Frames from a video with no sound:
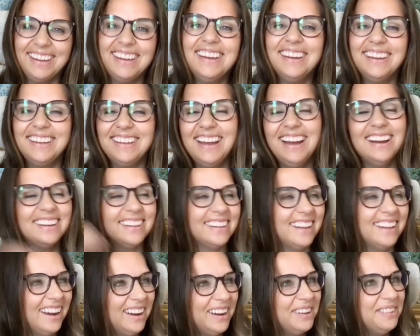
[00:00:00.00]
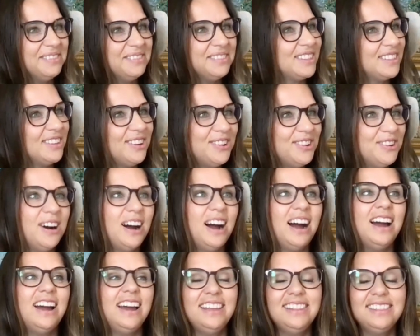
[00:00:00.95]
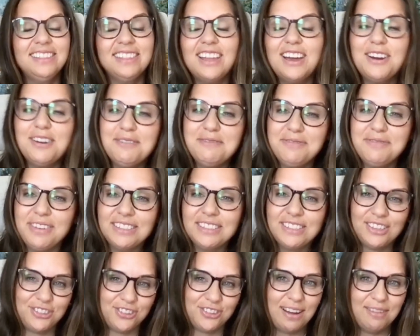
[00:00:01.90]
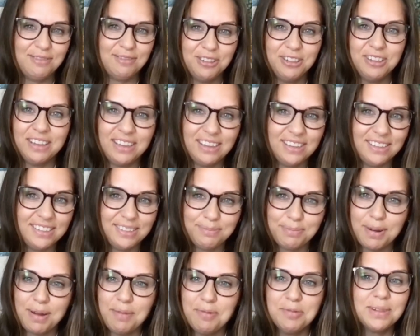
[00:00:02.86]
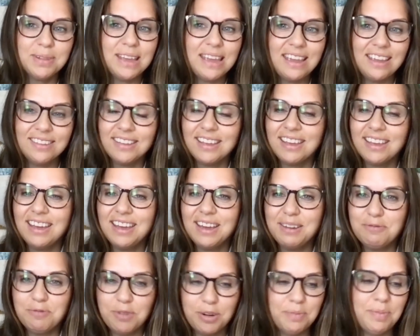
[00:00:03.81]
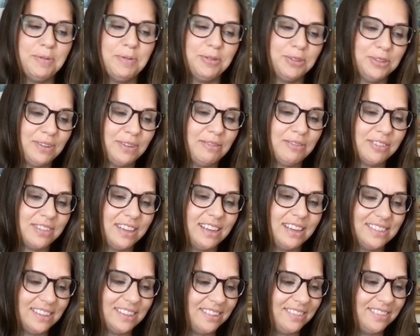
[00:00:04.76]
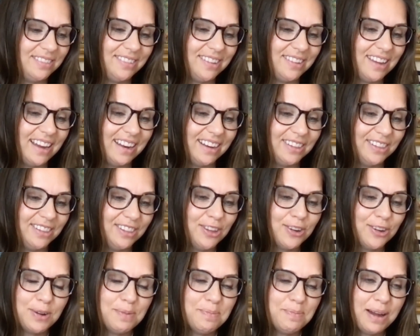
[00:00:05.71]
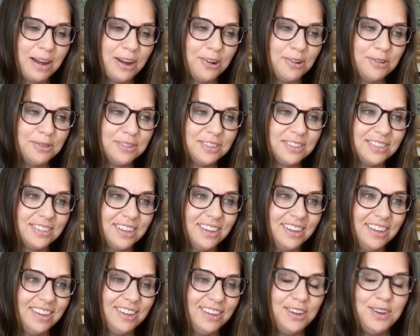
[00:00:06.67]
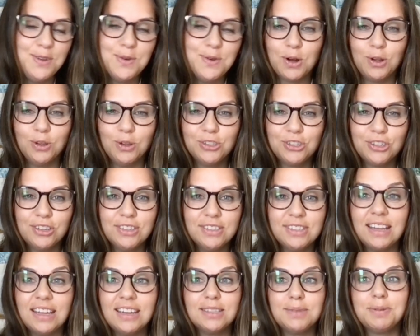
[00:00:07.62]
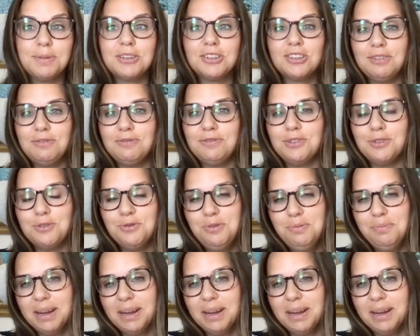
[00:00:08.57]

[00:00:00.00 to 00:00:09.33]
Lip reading: Yeah. So I love to travel. It is probably one of my most favorite things, and learn about new cultures and especially food.